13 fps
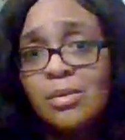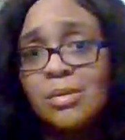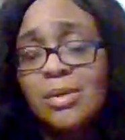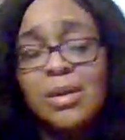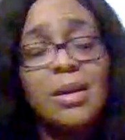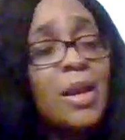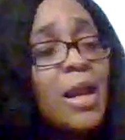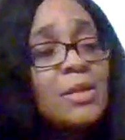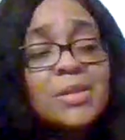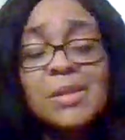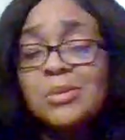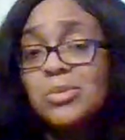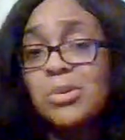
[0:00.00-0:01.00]
And a lot of
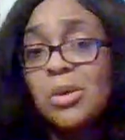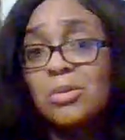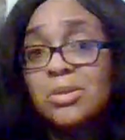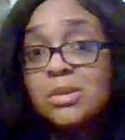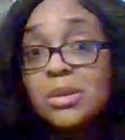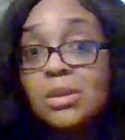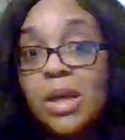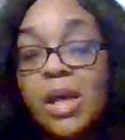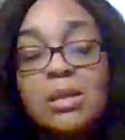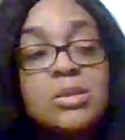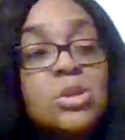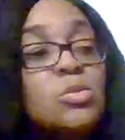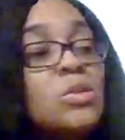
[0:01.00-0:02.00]
times we don't see that
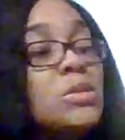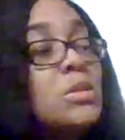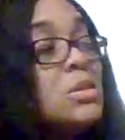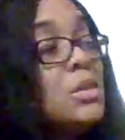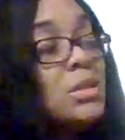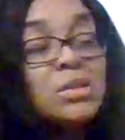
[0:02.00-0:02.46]
until we see